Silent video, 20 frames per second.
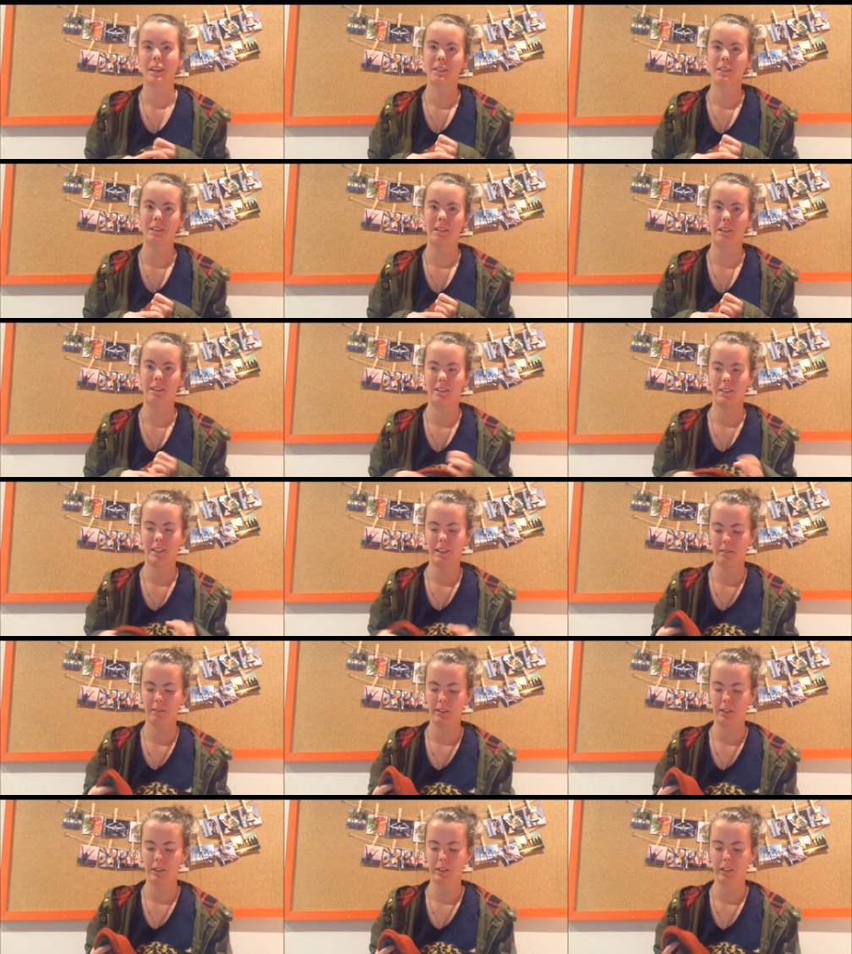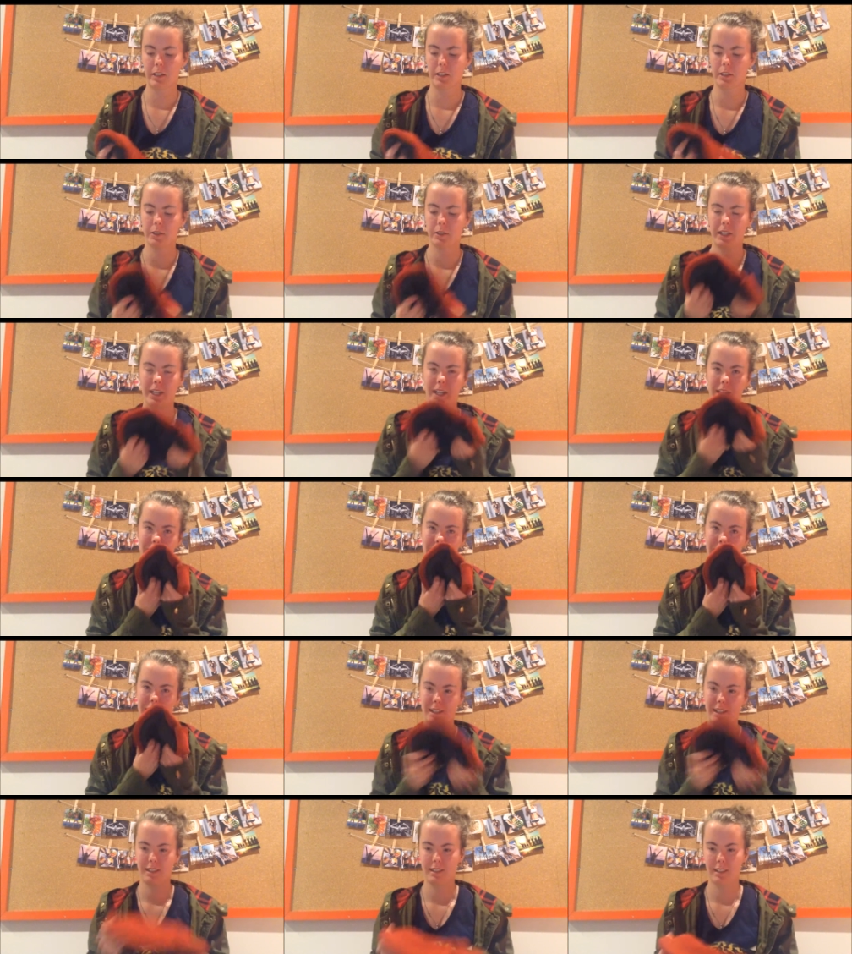so they're real cool and
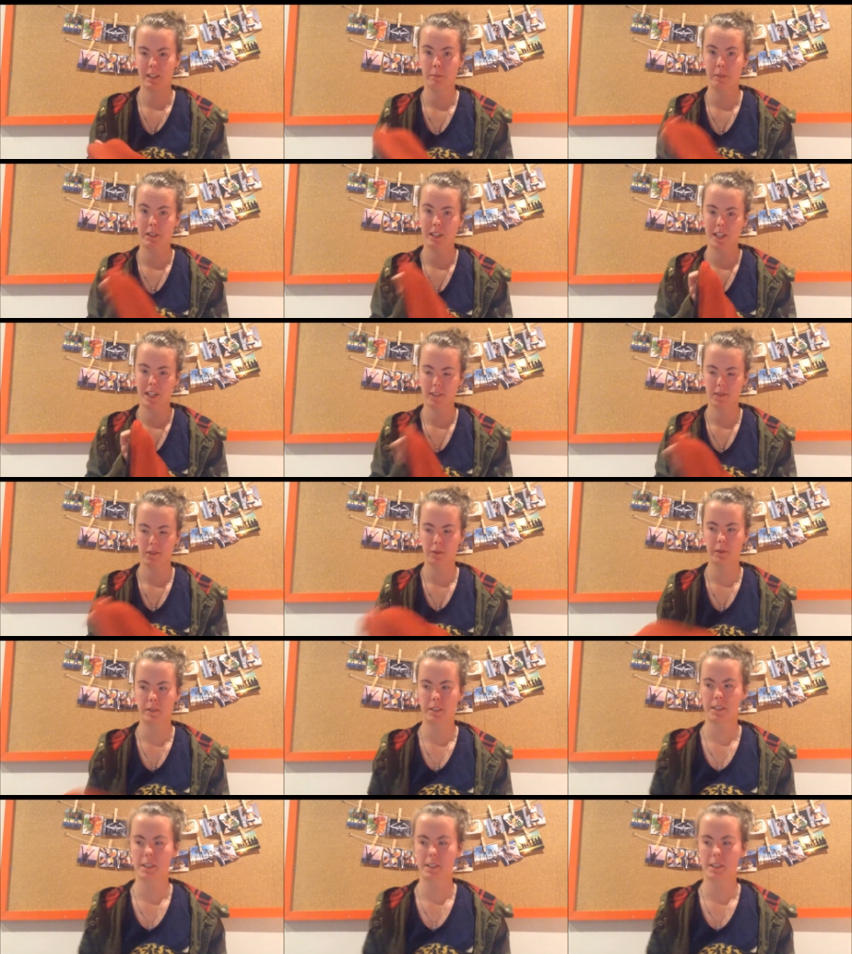nice, they'll be nice for